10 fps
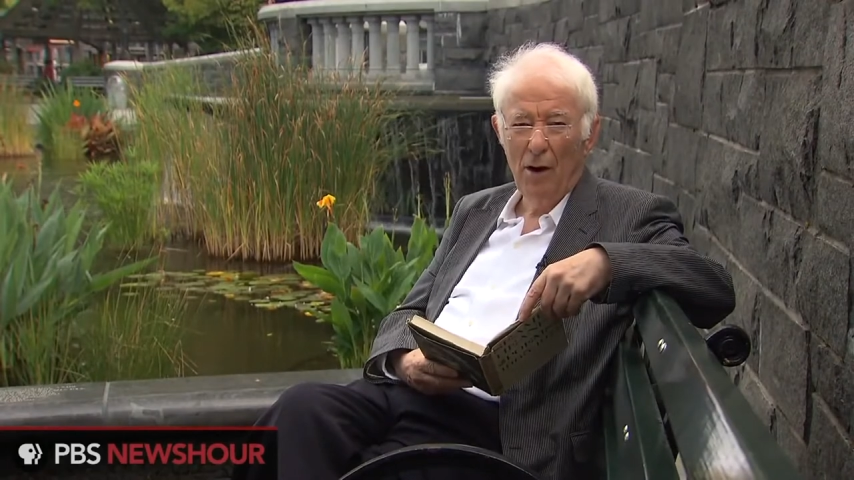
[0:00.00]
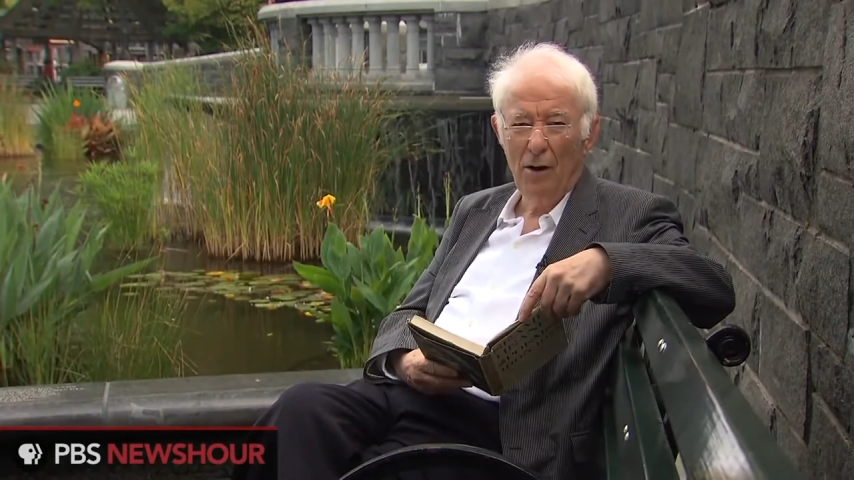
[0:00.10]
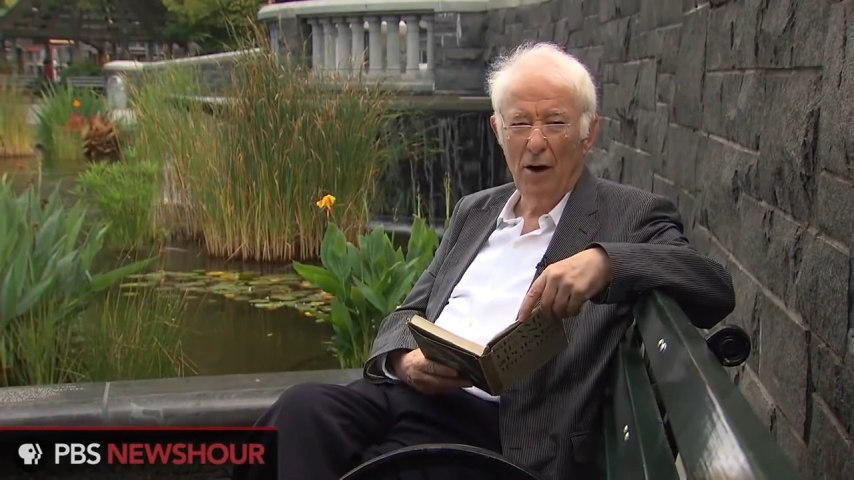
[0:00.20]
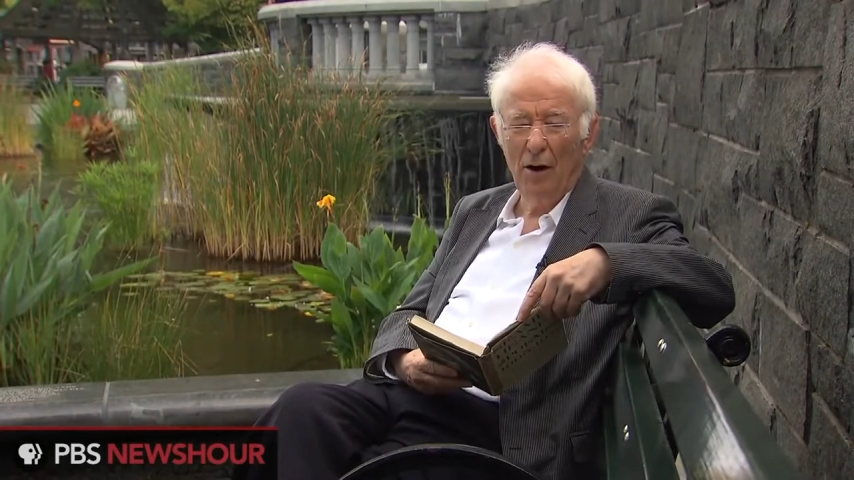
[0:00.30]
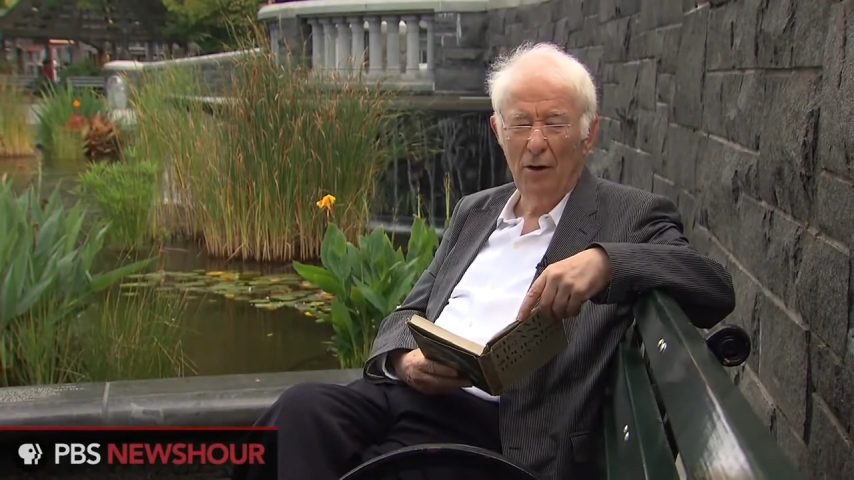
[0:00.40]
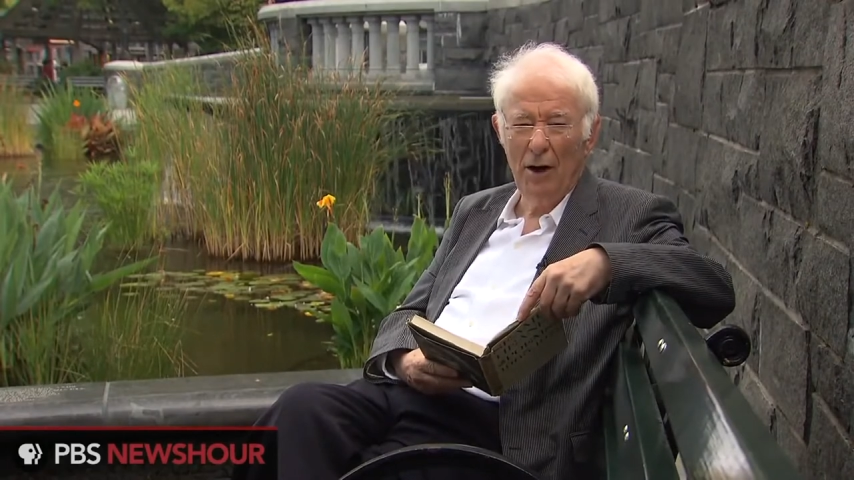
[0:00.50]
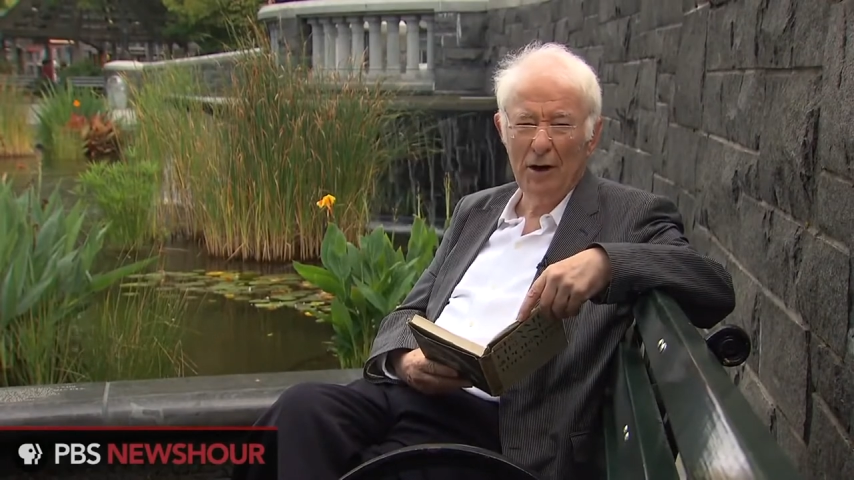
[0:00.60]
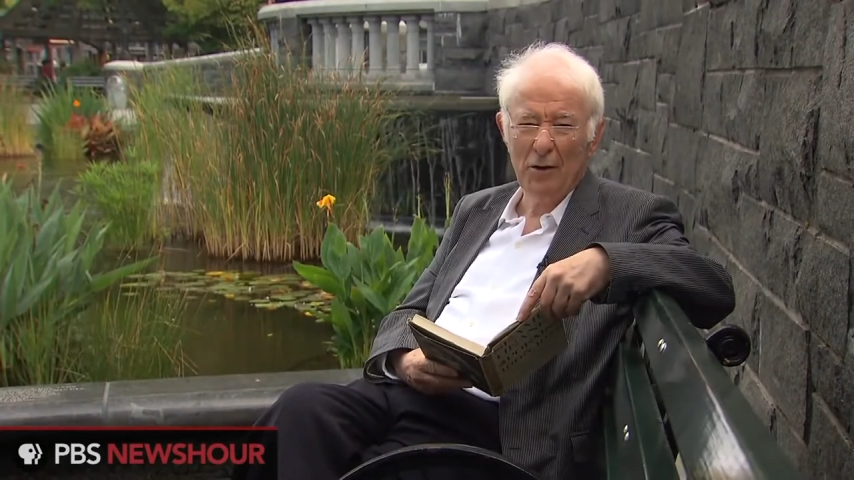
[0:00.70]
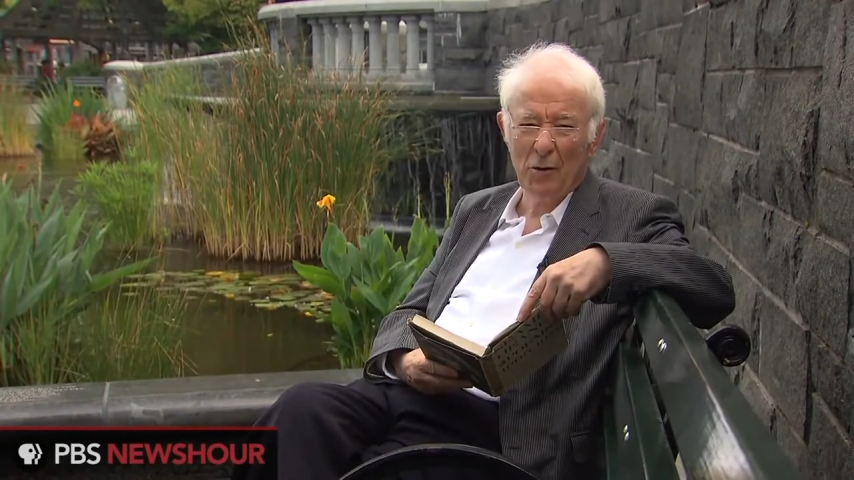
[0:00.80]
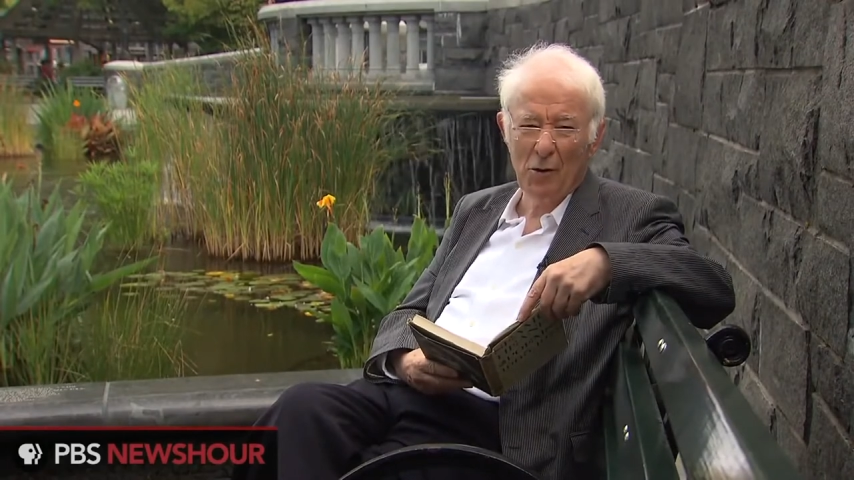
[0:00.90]
and how he
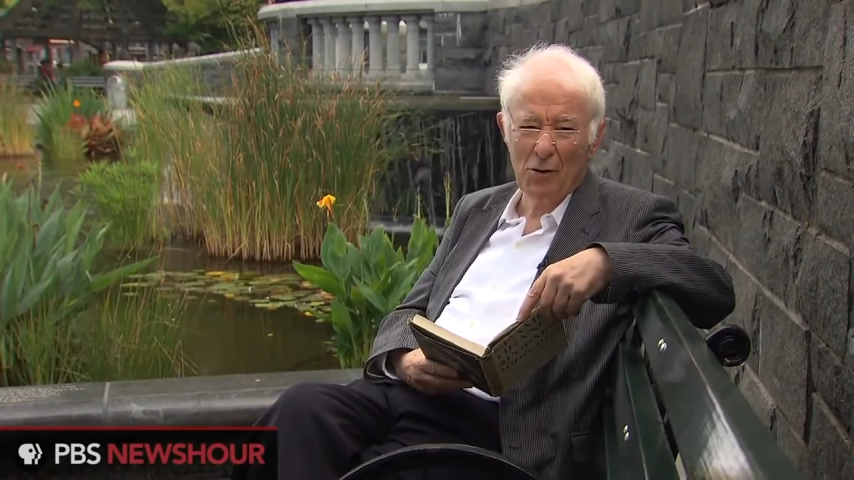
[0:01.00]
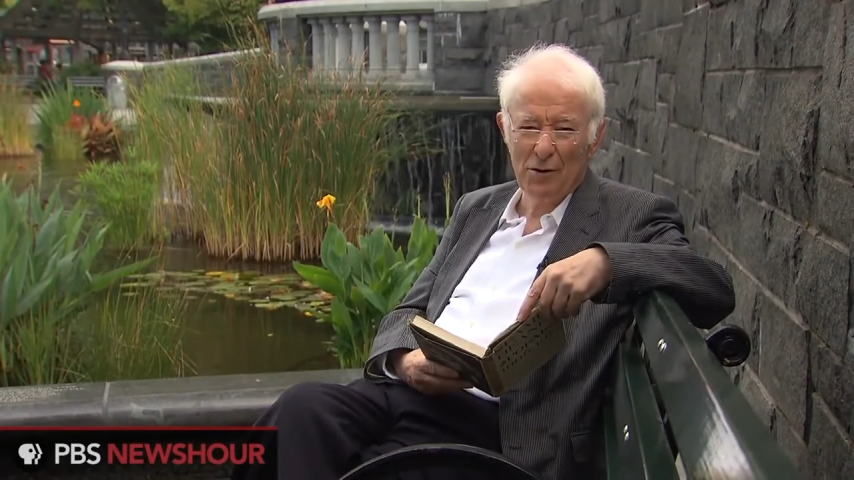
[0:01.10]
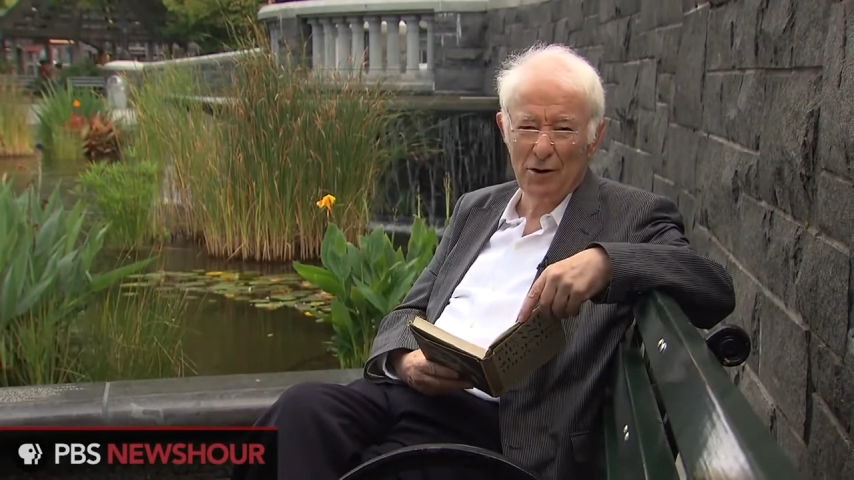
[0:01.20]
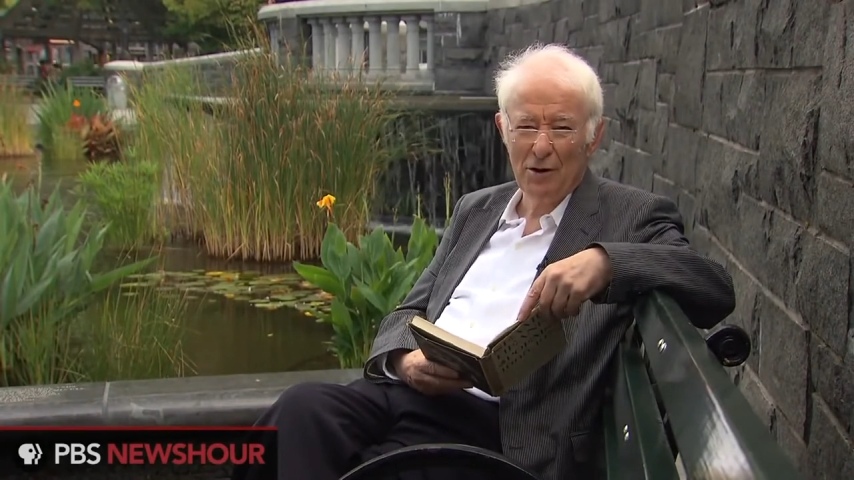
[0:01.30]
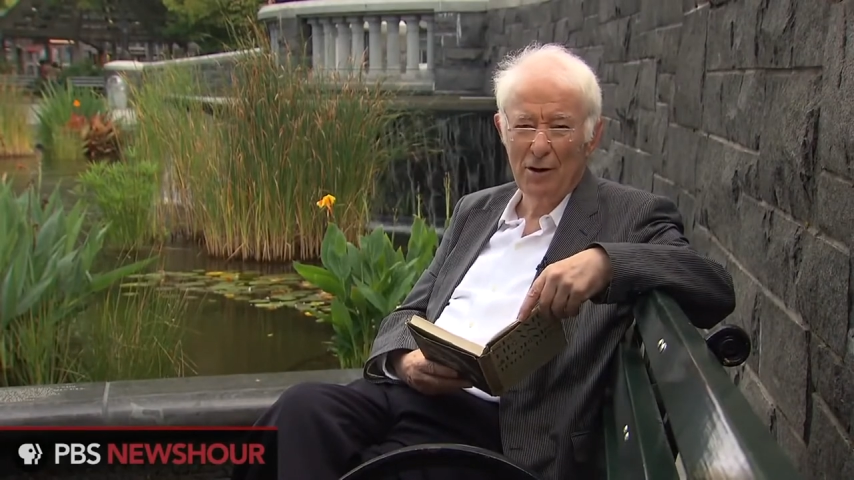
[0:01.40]
croaked,